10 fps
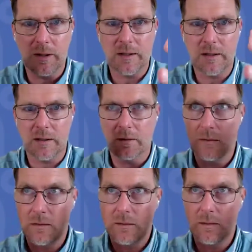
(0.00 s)
to
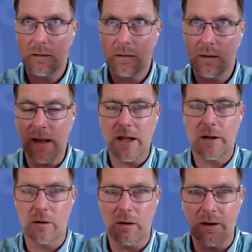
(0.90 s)

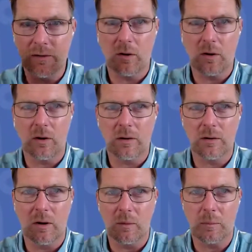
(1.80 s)
categorize
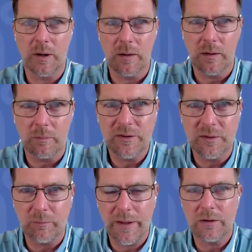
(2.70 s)
or put
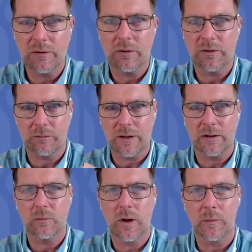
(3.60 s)
some boundaries around
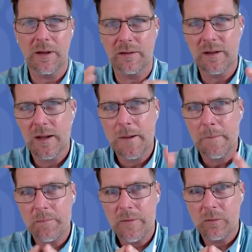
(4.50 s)
as well, because
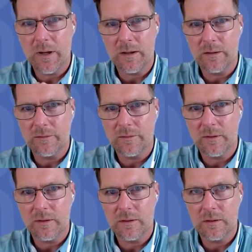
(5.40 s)
what I've
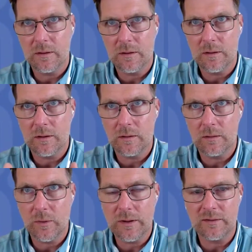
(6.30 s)

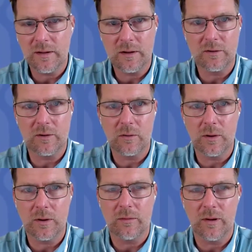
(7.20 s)
witnessed leaders
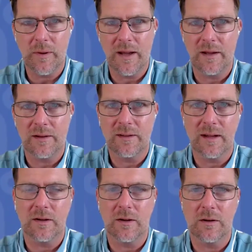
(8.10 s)
doing over the past
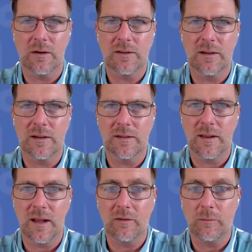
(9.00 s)
10 years is
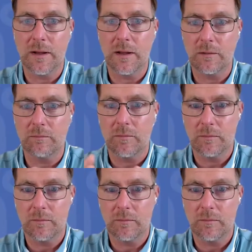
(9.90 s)
they've been